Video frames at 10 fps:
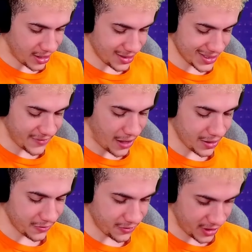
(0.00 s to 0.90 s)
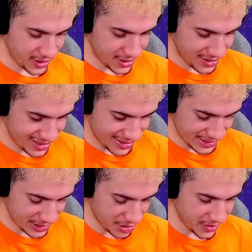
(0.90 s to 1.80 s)
right, let's Valk in front.
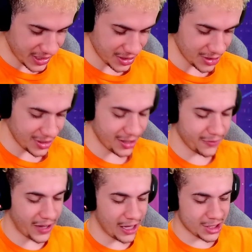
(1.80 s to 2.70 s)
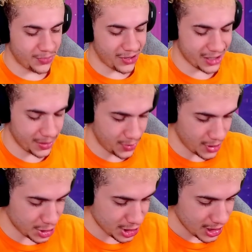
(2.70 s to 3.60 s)
Let's see what we can do here. Valk Sparky
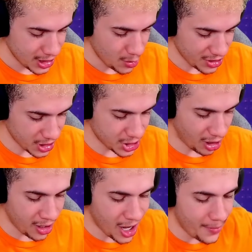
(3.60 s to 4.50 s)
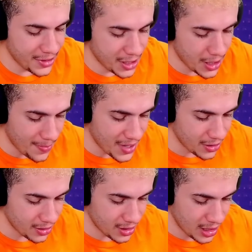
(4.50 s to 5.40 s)
push with a Dart Goblin in the
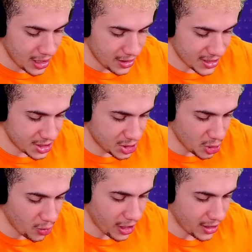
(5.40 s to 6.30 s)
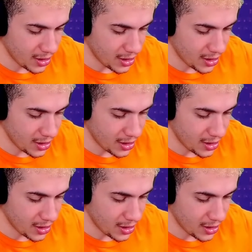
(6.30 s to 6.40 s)
middle. Let's do it.